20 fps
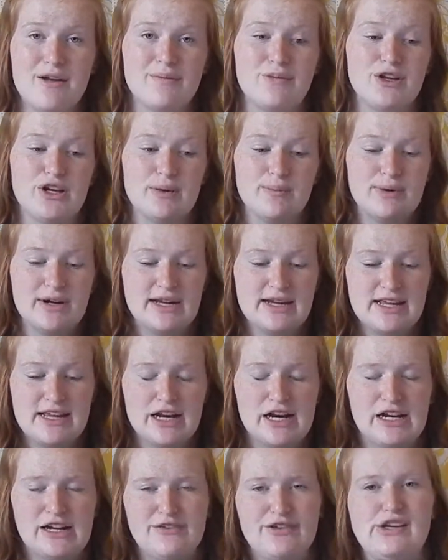You can put in
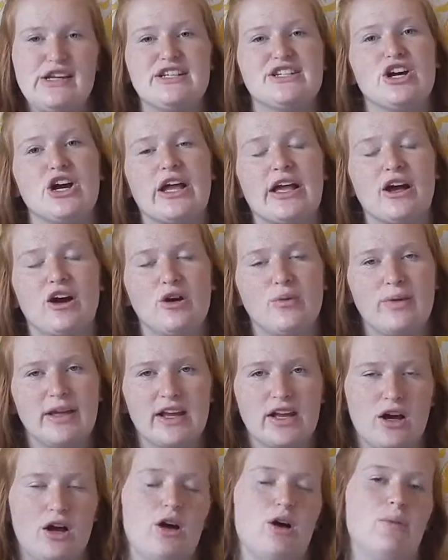here, and if you need to take home like